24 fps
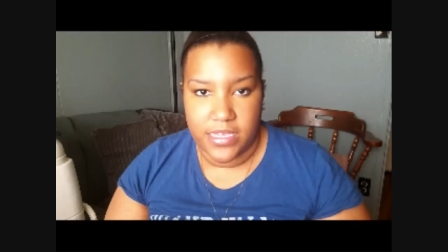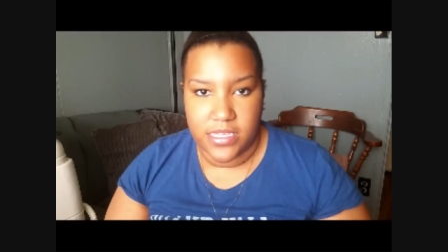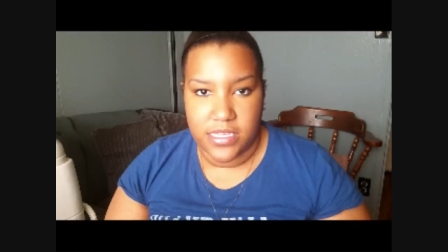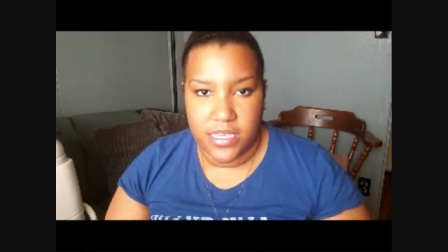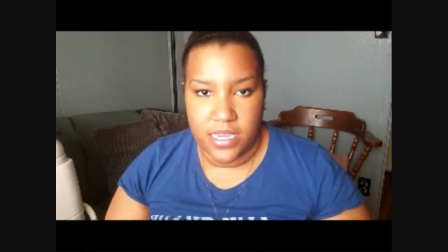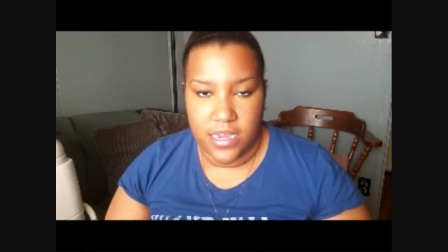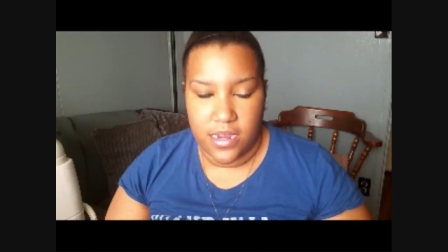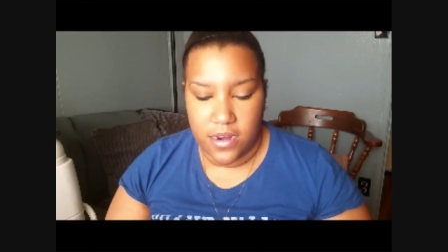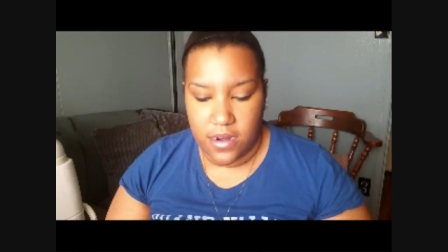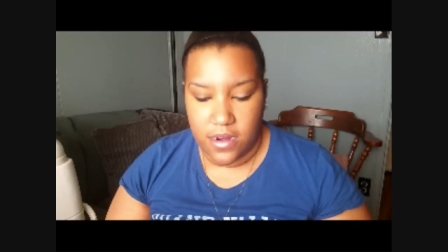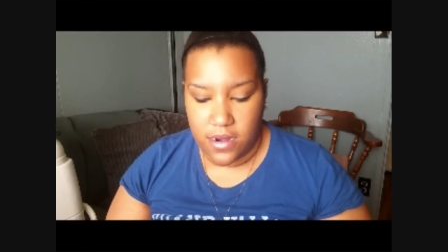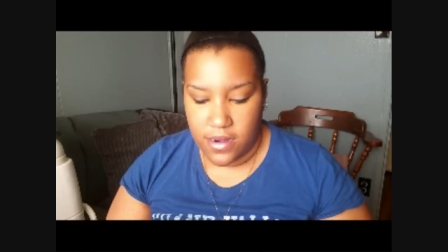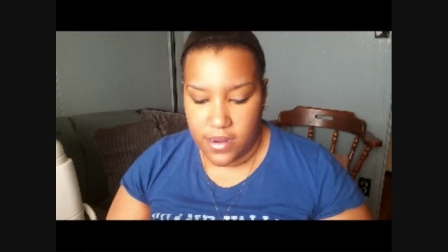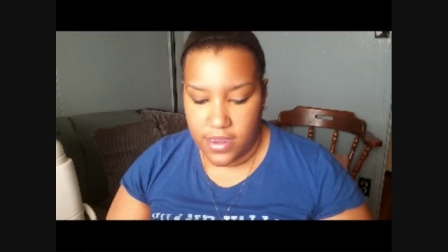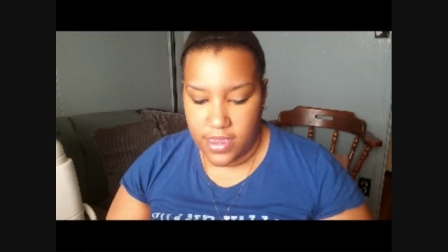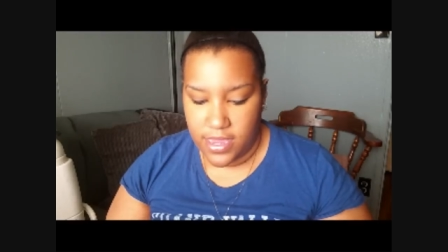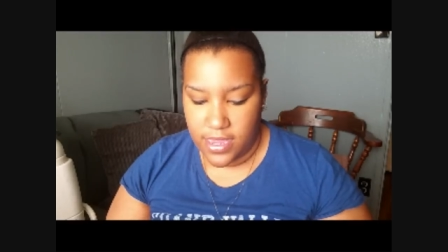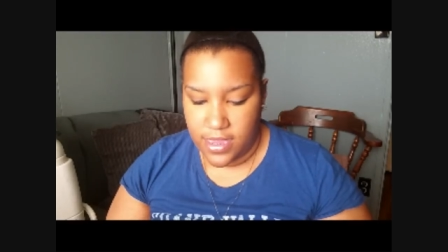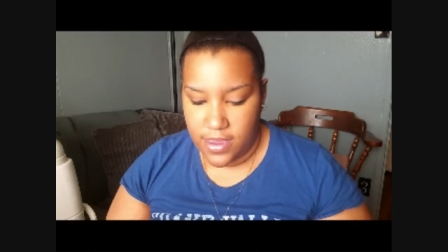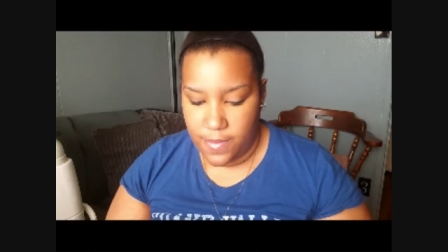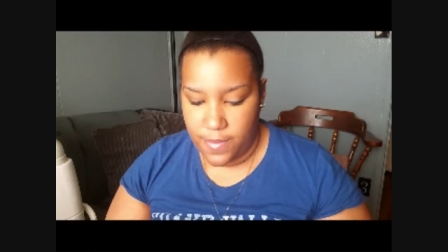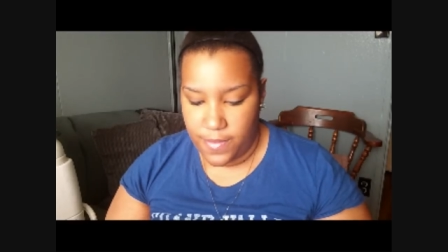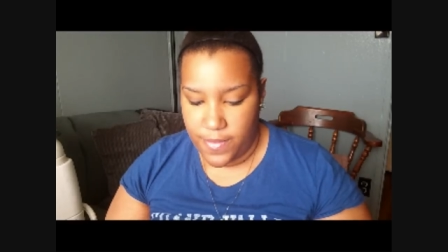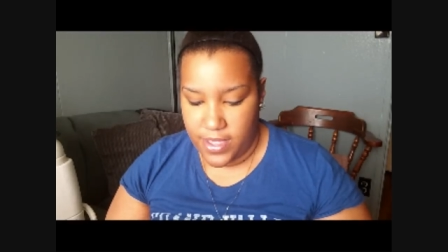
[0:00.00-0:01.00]
mascara.
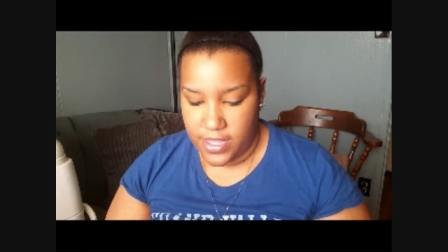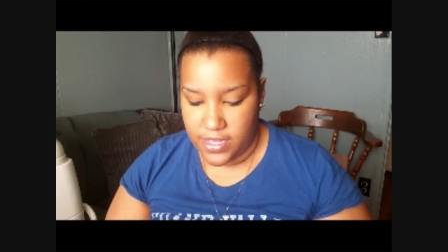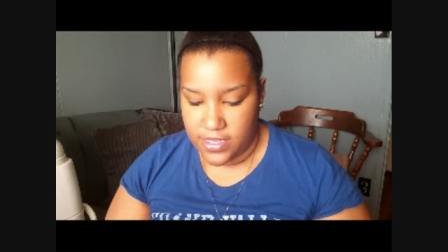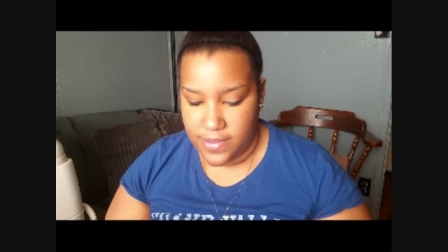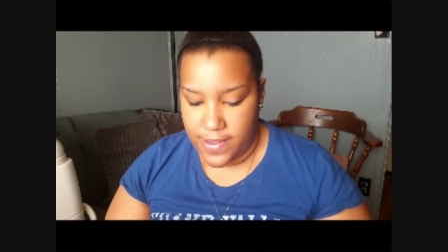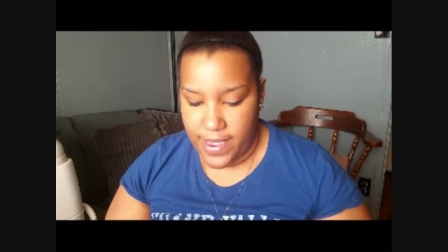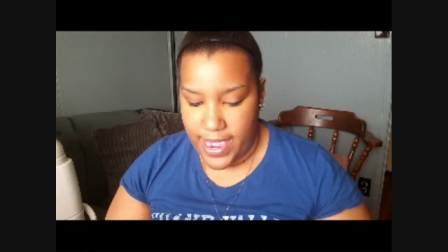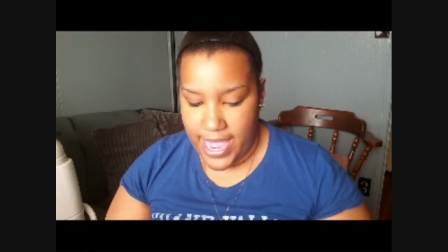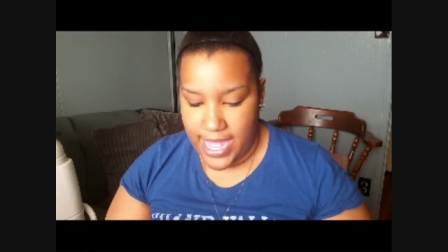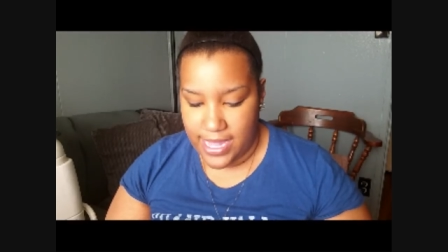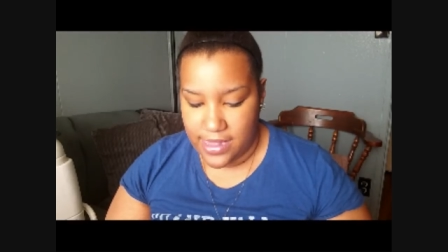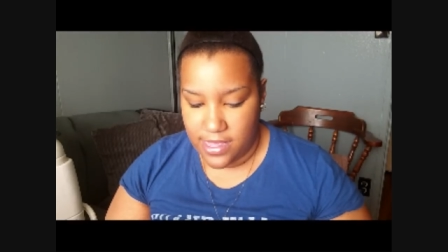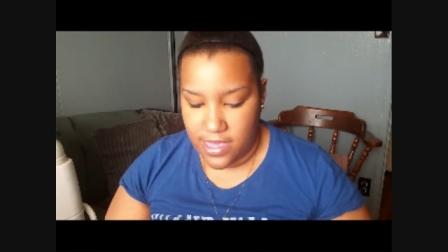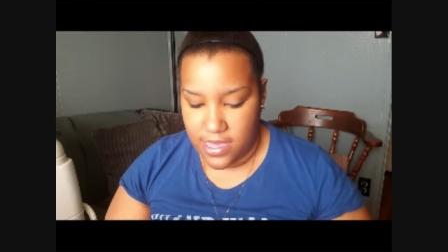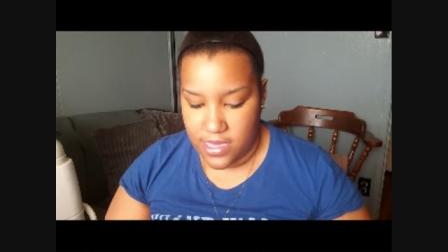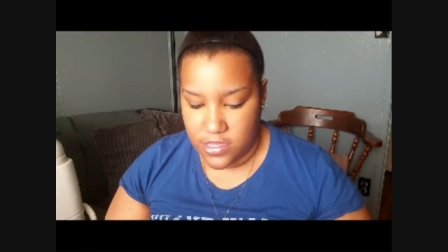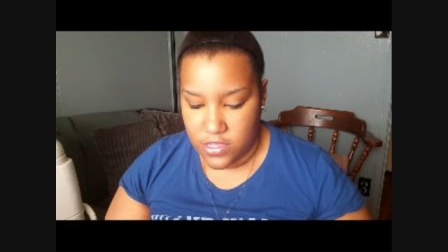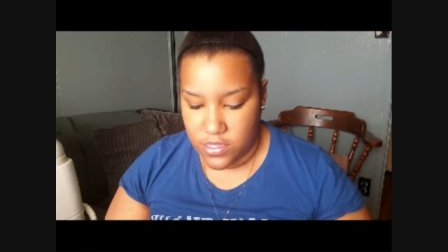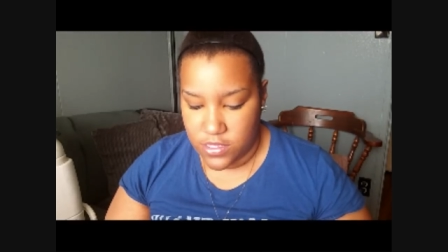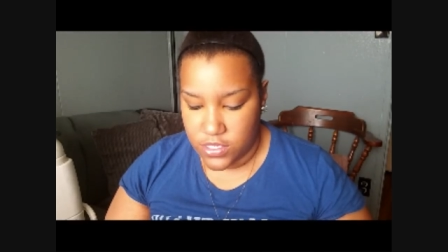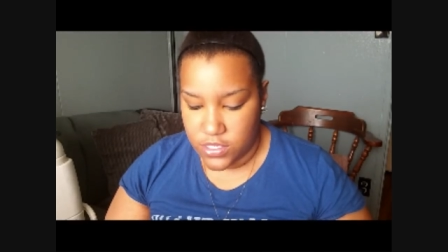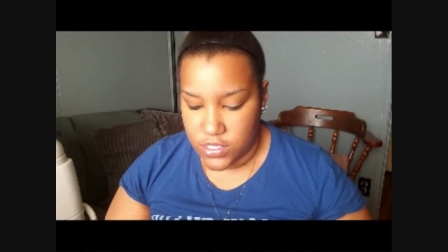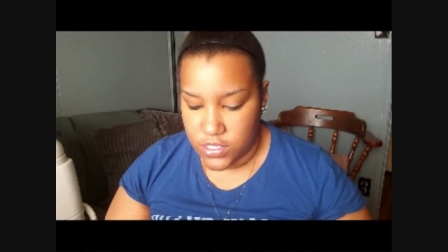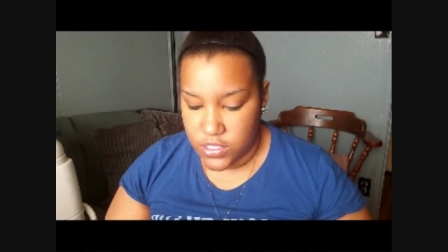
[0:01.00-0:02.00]
It makes my
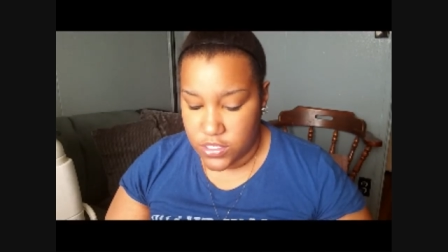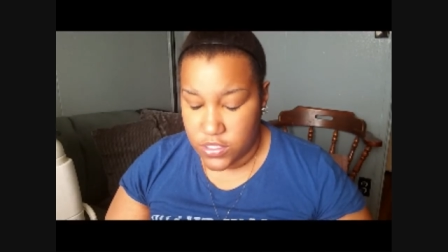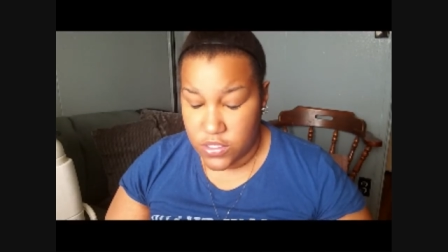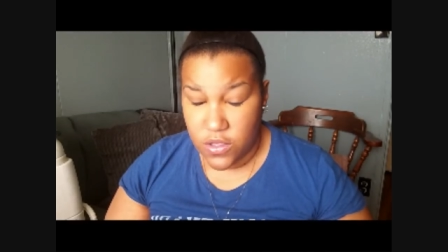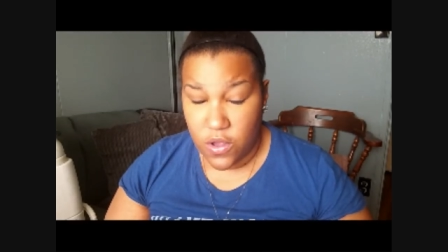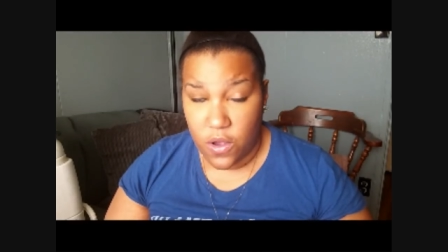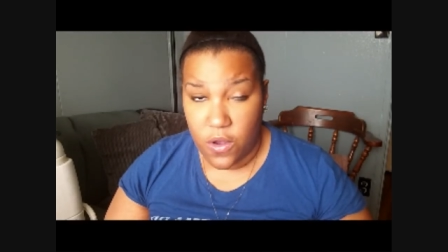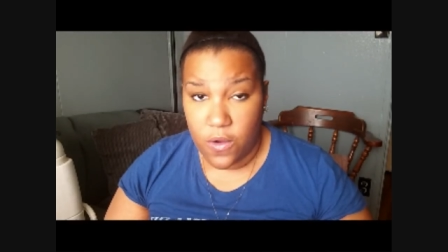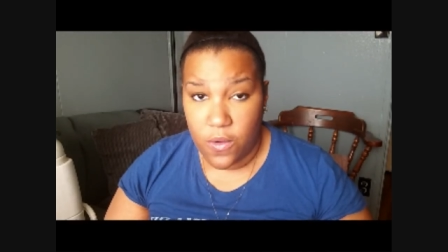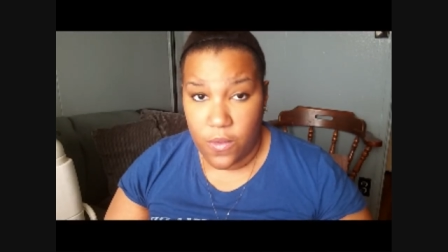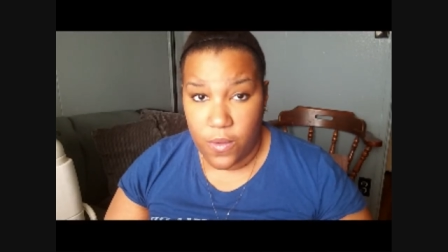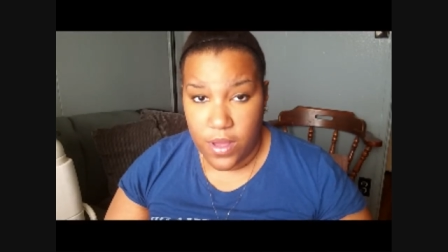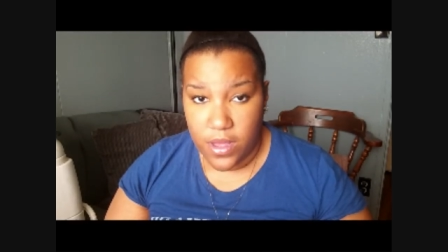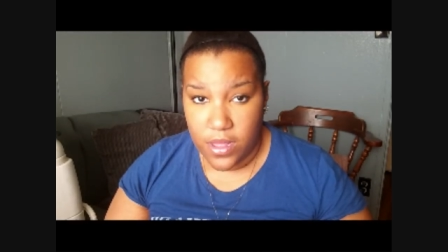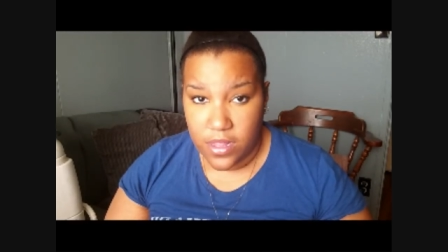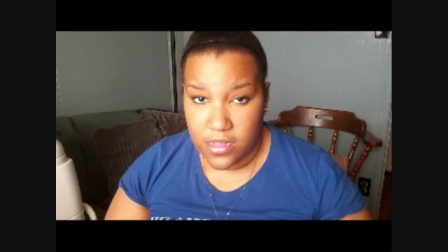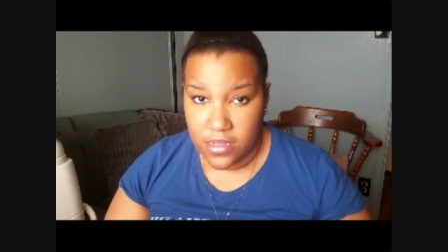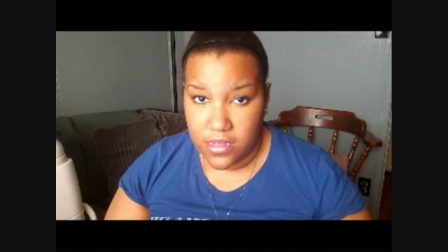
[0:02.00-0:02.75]
eyelashes so